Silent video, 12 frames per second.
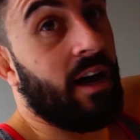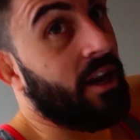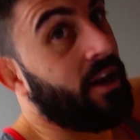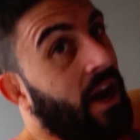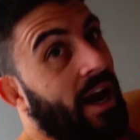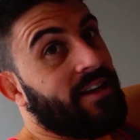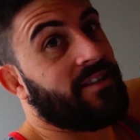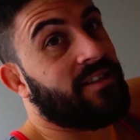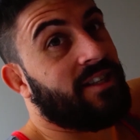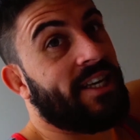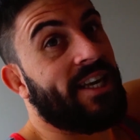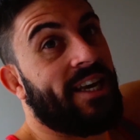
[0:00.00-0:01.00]
an
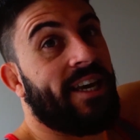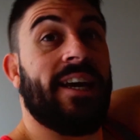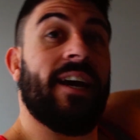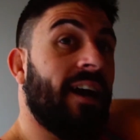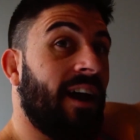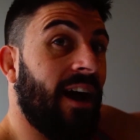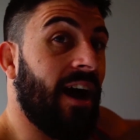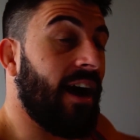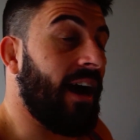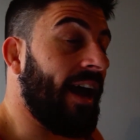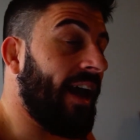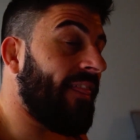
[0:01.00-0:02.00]
iced tea
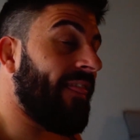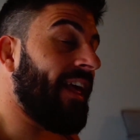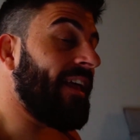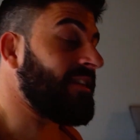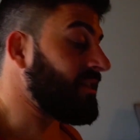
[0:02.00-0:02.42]
and then